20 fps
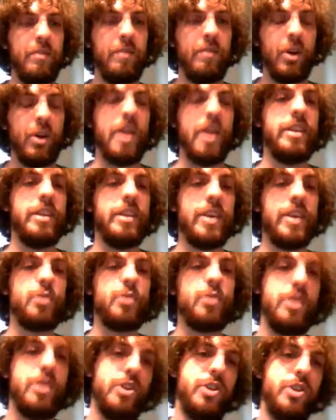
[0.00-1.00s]
Okay, and that's
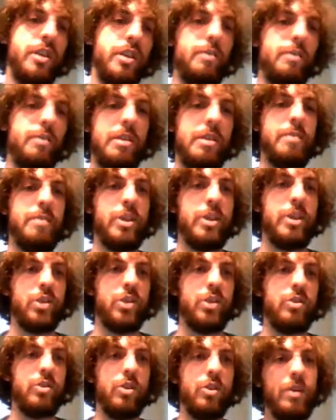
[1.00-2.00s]
what GDP
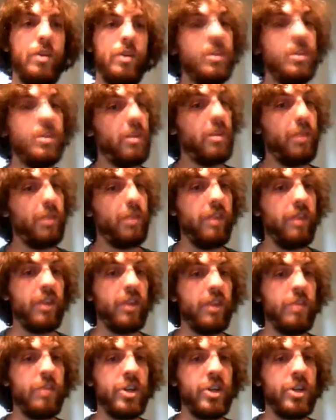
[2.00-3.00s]
measures. So is it a
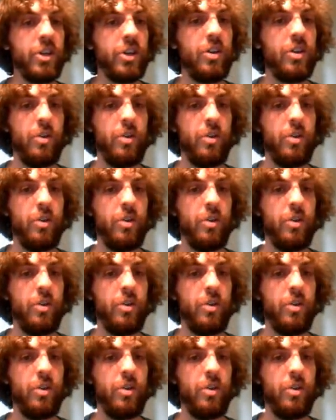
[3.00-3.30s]
perfect measure?